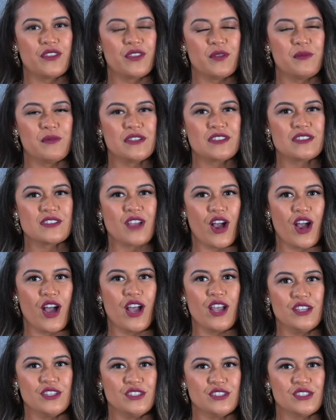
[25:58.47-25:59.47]
the
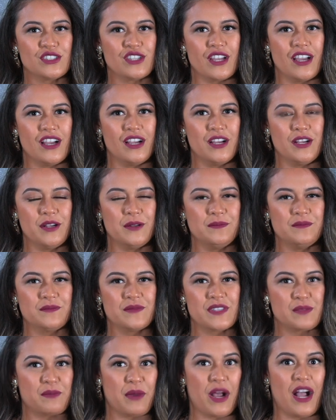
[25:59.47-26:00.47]
massage
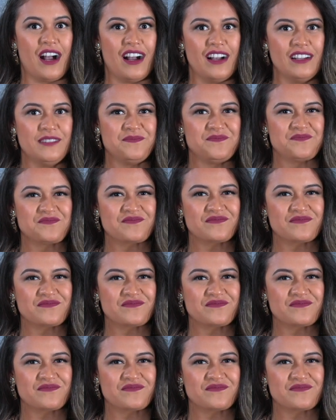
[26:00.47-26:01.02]
spa,